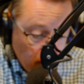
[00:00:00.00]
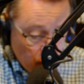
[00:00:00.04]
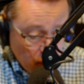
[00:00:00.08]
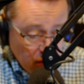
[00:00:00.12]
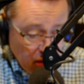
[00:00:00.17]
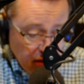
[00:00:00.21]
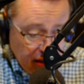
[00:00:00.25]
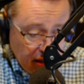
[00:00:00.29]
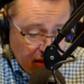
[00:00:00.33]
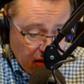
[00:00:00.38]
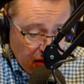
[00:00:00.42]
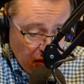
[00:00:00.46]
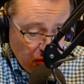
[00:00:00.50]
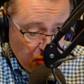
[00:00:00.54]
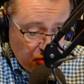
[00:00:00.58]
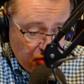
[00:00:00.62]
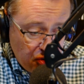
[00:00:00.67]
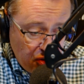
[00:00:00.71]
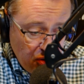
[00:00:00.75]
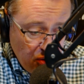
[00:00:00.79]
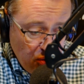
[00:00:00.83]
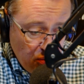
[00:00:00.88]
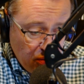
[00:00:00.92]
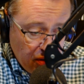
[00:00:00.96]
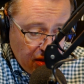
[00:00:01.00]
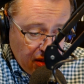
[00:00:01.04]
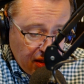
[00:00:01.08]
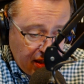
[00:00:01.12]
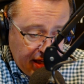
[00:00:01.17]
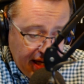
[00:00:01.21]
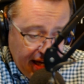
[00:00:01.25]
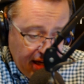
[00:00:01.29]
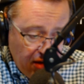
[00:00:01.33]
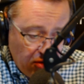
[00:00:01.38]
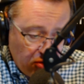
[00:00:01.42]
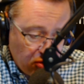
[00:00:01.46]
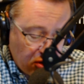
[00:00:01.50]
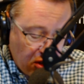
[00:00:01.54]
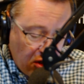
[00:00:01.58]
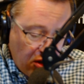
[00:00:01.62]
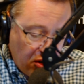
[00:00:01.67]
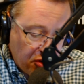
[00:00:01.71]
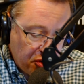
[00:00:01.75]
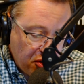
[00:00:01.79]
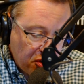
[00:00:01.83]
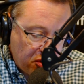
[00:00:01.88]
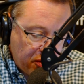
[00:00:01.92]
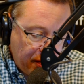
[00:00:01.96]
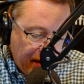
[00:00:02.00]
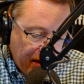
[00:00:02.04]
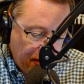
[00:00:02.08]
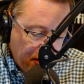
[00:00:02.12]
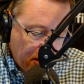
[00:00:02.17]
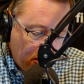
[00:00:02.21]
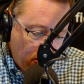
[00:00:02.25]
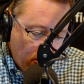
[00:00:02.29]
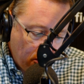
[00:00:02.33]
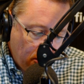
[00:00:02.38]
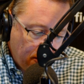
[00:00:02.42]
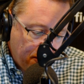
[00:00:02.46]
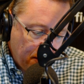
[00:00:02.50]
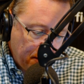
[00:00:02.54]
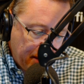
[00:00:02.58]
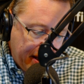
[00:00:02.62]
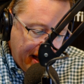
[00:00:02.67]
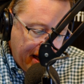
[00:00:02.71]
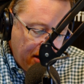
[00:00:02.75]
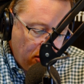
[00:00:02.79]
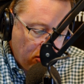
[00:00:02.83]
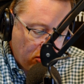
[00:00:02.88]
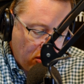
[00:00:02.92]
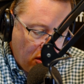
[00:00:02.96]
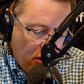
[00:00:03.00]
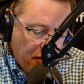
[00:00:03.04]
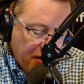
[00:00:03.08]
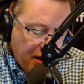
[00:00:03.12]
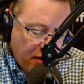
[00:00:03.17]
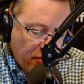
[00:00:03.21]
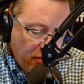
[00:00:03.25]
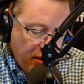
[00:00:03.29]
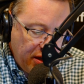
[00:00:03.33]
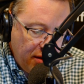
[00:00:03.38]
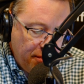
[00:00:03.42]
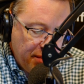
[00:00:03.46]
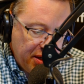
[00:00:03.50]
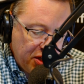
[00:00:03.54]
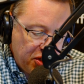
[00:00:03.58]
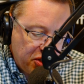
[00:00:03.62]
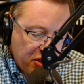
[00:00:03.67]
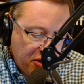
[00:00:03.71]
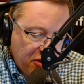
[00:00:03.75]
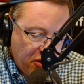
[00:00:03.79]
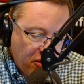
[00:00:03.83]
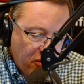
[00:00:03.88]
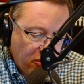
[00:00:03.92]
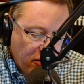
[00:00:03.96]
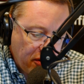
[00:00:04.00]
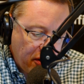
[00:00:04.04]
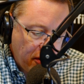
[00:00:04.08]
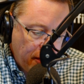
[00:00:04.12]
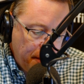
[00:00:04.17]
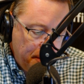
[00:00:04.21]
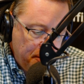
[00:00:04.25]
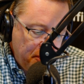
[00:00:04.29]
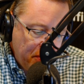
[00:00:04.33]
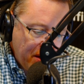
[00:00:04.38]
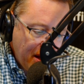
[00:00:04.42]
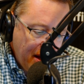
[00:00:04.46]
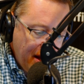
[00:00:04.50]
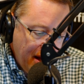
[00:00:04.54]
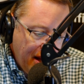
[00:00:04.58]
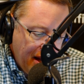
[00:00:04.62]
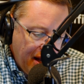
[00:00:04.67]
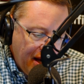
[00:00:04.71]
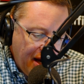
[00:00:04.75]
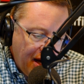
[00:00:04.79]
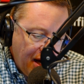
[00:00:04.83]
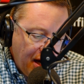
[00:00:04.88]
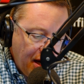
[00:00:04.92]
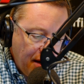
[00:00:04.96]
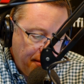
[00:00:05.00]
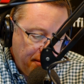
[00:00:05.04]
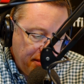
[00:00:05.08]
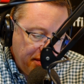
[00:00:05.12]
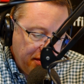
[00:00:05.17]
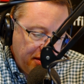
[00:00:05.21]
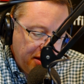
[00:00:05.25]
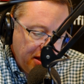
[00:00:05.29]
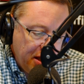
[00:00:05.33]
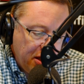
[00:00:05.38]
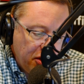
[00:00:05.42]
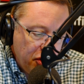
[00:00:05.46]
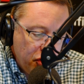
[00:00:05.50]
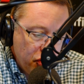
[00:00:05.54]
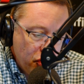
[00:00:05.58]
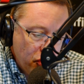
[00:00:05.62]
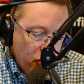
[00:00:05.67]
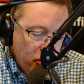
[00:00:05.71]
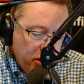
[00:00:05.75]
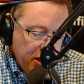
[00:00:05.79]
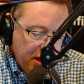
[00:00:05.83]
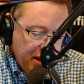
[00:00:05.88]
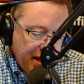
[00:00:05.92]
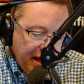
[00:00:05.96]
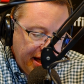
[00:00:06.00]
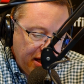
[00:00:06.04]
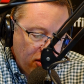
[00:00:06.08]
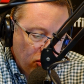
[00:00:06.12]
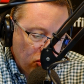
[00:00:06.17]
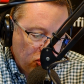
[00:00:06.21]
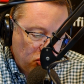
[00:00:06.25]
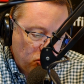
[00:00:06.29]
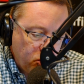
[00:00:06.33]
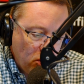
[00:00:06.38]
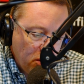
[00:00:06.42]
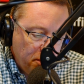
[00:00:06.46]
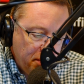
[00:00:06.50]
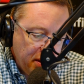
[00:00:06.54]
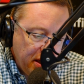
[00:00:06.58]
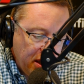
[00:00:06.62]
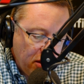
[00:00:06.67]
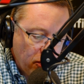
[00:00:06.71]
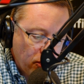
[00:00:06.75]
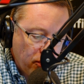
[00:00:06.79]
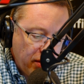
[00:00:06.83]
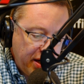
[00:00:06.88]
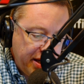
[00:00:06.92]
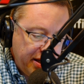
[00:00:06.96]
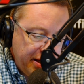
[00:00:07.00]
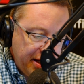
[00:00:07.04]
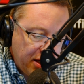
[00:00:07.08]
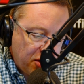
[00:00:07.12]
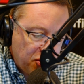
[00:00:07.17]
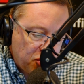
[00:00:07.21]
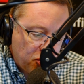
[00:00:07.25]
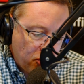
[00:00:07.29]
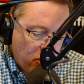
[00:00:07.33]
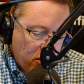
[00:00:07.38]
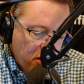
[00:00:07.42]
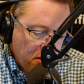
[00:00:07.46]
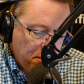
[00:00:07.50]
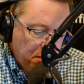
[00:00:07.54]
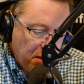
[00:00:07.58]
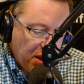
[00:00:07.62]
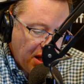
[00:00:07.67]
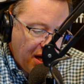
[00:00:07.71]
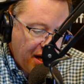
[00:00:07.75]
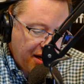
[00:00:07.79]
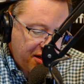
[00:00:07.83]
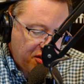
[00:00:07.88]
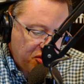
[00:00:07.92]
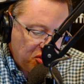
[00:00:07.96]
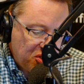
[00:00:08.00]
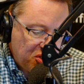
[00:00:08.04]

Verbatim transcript: really close to uh, Cattle Call, just around the corner from Cattle Call that we mentioned earlier. Um, the Nerdy Nails will be right next door to Block